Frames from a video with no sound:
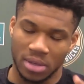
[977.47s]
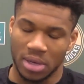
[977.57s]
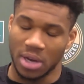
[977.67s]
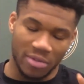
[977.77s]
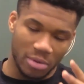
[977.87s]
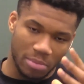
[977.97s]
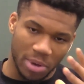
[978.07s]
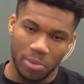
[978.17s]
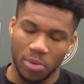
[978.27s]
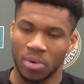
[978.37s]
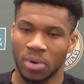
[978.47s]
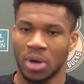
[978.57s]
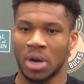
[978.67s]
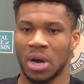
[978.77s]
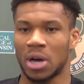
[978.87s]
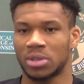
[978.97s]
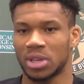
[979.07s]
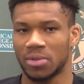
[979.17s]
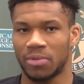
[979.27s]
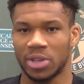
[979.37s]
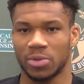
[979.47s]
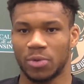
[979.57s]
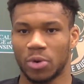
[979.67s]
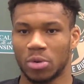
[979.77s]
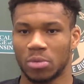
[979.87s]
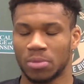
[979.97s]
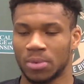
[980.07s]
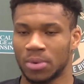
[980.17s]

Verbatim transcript: uh, having people outside the Pfizer Forum